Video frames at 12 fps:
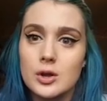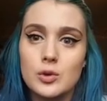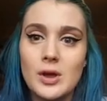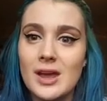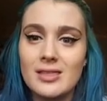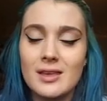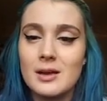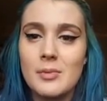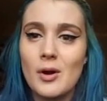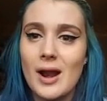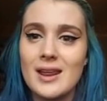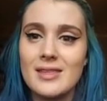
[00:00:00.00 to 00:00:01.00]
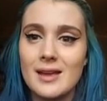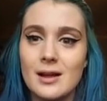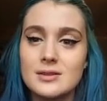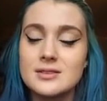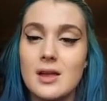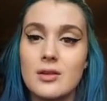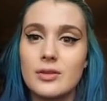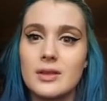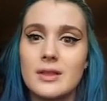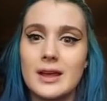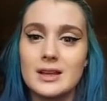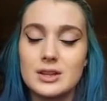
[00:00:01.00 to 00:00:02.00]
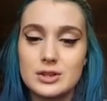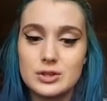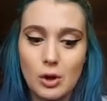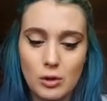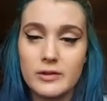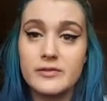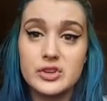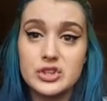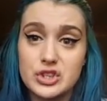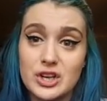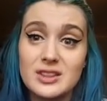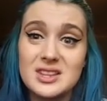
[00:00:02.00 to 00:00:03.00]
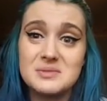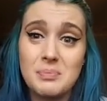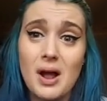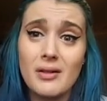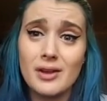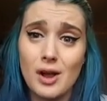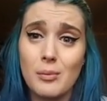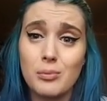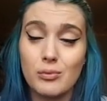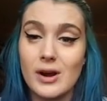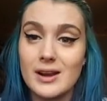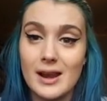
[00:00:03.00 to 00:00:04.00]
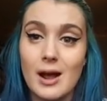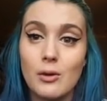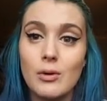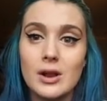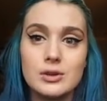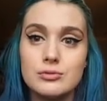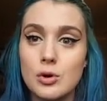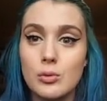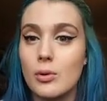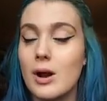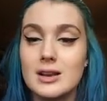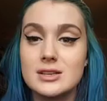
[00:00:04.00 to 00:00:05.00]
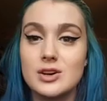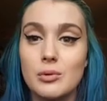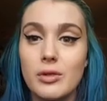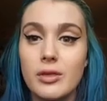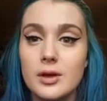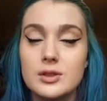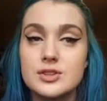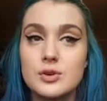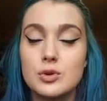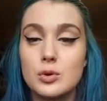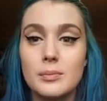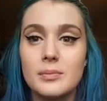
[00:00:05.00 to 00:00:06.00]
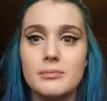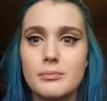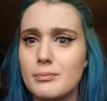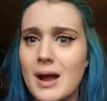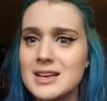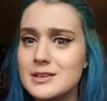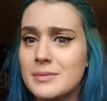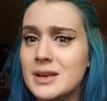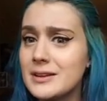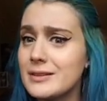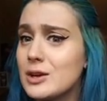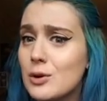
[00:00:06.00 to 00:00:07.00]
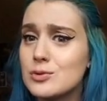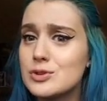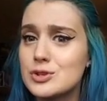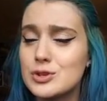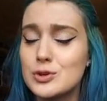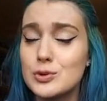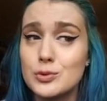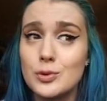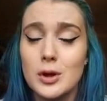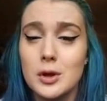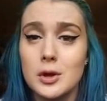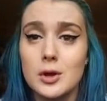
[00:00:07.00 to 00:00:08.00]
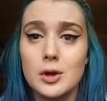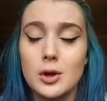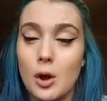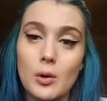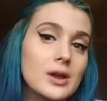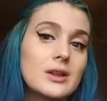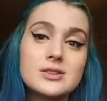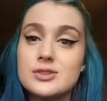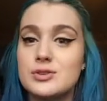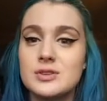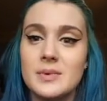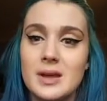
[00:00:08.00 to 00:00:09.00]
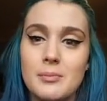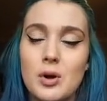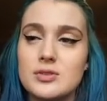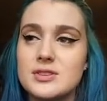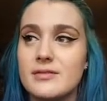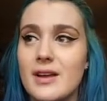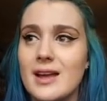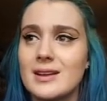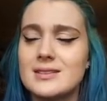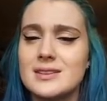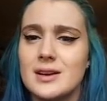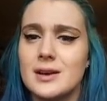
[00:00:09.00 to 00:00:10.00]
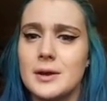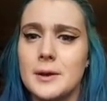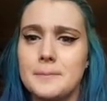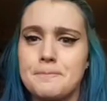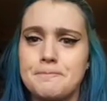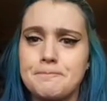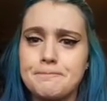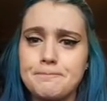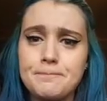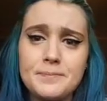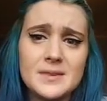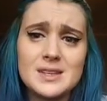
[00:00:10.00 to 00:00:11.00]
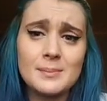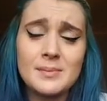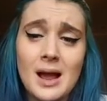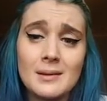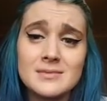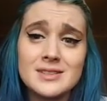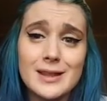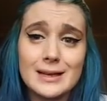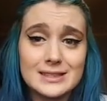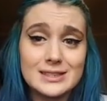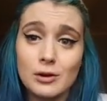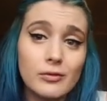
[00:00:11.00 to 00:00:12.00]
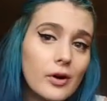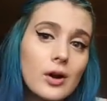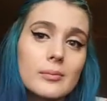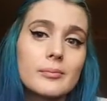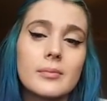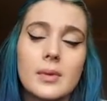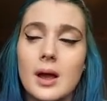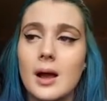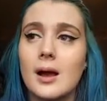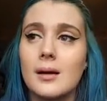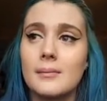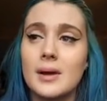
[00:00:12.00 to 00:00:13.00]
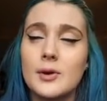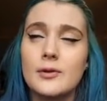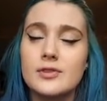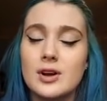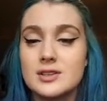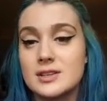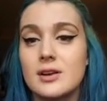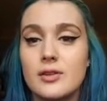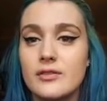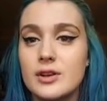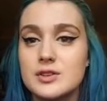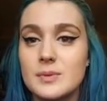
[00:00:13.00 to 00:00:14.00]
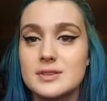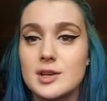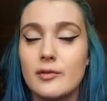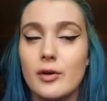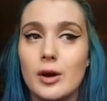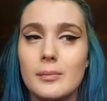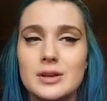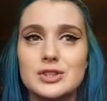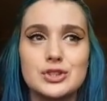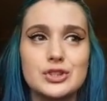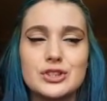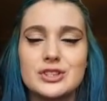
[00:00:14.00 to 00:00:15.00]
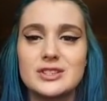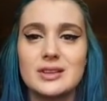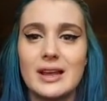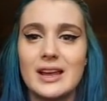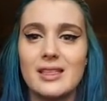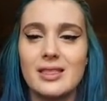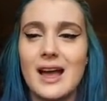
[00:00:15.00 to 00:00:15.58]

you can't think about anything else other than like all of the shit that's piling up right now and you don't know how to deal with it. And so your mind immediately goes to okay, let's do something impulsive. And sometimes that's self-harm. Um, I know I've talked in other videos about self-harm, but just like